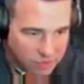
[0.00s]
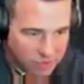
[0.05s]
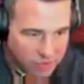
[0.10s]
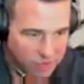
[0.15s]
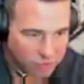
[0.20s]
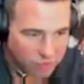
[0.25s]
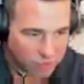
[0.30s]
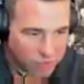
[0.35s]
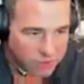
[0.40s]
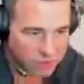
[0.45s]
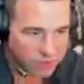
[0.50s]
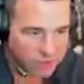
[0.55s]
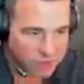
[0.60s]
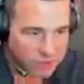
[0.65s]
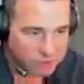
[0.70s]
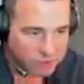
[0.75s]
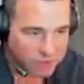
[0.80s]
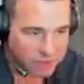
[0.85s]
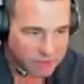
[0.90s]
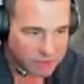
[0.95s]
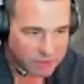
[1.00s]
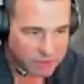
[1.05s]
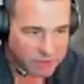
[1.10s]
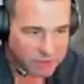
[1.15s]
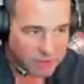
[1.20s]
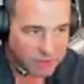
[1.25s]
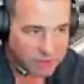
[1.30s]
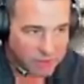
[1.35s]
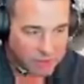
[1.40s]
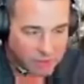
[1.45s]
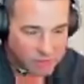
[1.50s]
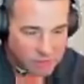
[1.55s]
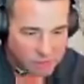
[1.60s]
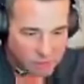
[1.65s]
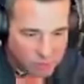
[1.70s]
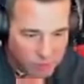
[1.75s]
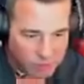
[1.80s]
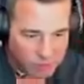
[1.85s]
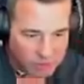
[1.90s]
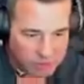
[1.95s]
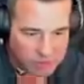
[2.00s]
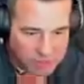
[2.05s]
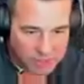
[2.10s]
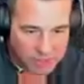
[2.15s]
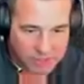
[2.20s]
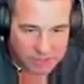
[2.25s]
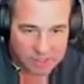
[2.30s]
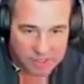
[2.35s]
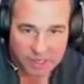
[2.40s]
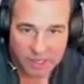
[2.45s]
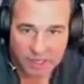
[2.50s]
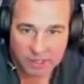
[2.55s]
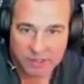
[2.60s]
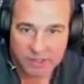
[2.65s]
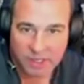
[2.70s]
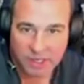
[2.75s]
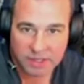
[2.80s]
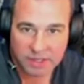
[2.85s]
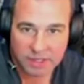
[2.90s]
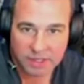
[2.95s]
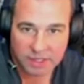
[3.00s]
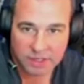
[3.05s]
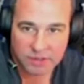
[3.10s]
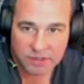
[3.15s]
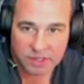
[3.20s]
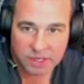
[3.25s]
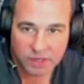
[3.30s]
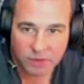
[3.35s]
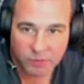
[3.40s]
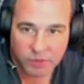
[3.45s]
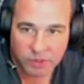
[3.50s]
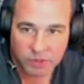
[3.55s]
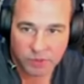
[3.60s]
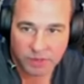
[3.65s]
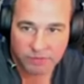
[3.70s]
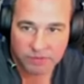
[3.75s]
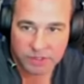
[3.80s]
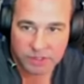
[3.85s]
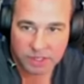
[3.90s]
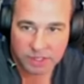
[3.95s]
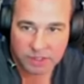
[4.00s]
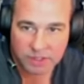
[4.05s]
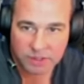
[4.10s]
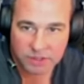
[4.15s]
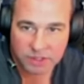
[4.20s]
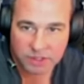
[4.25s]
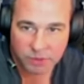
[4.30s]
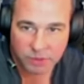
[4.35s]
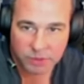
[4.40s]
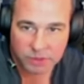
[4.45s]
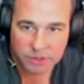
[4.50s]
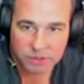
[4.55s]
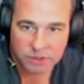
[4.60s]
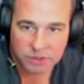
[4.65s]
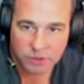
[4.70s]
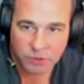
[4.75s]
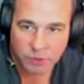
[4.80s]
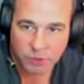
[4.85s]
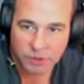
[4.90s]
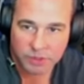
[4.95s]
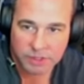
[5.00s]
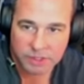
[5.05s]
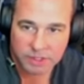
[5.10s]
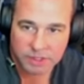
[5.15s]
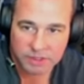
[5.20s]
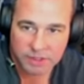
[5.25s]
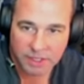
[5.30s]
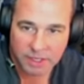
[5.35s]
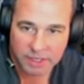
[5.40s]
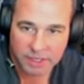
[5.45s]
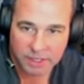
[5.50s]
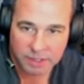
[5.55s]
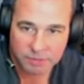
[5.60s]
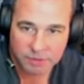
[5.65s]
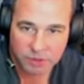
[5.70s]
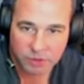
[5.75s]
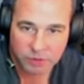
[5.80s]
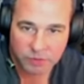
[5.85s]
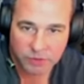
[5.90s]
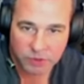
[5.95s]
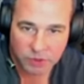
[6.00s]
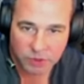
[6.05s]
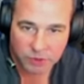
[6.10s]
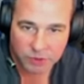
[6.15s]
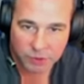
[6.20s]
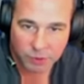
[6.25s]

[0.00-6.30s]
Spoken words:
Really nice modeling. We're going to check out the outside, the inside. We do have a checklist here, which is cool. It does light up, so if you don't know